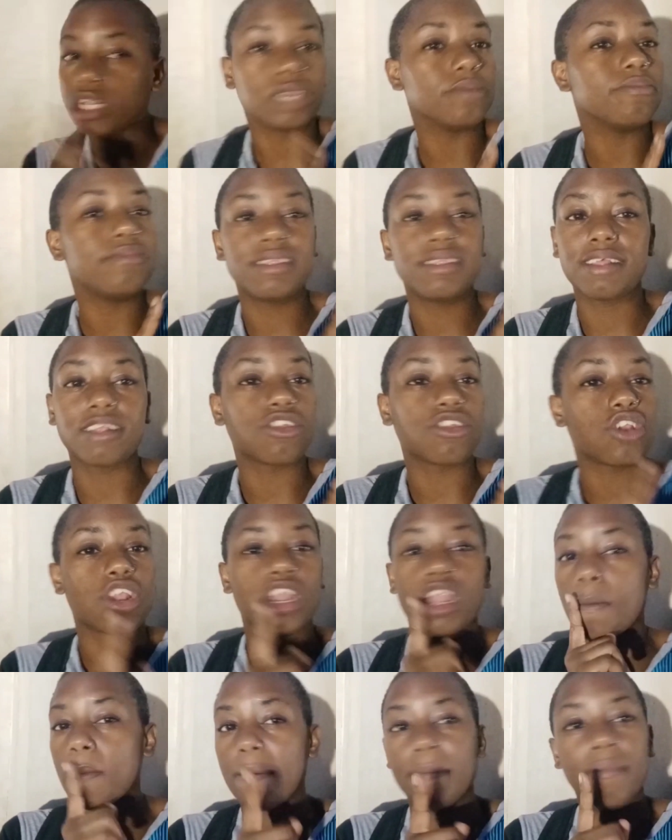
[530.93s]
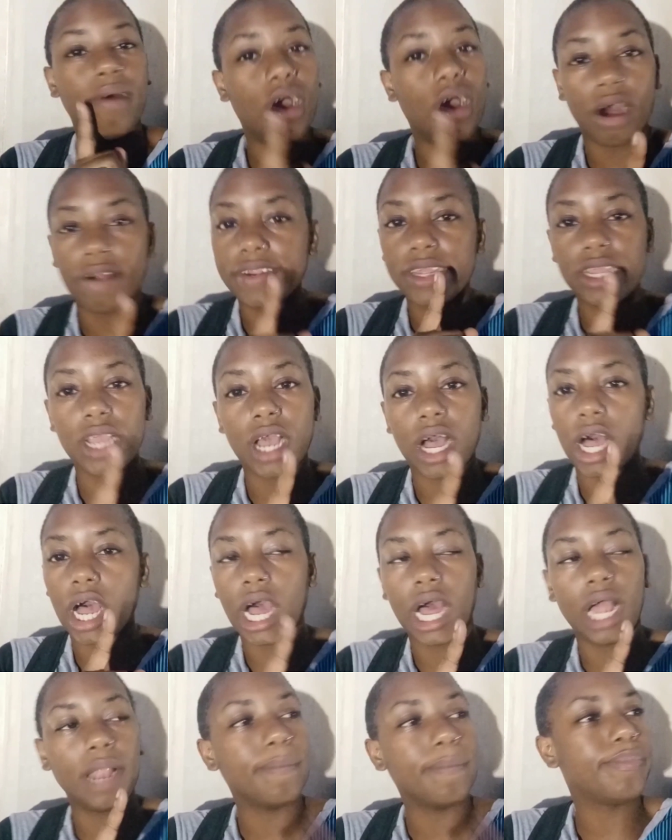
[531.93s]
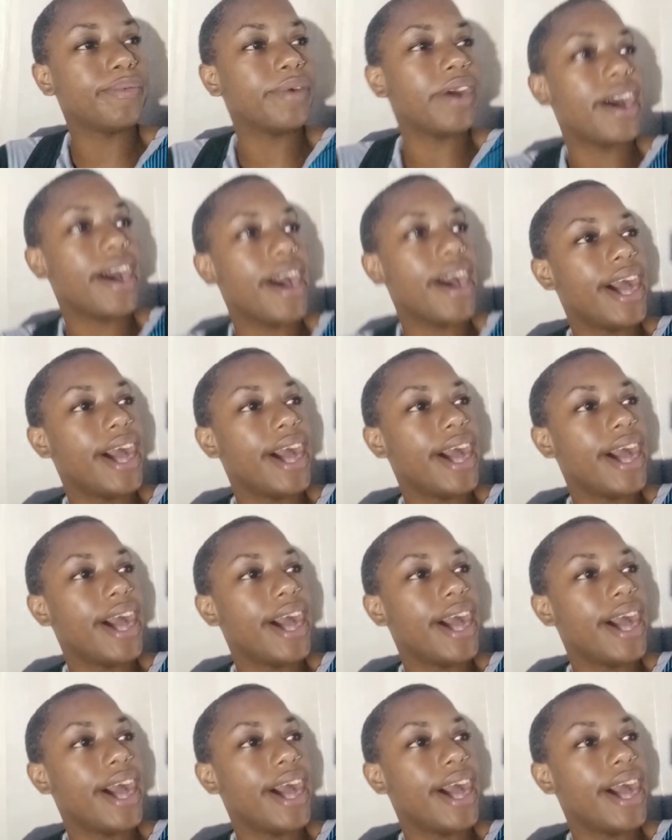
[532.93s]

be sitting on a memorial, but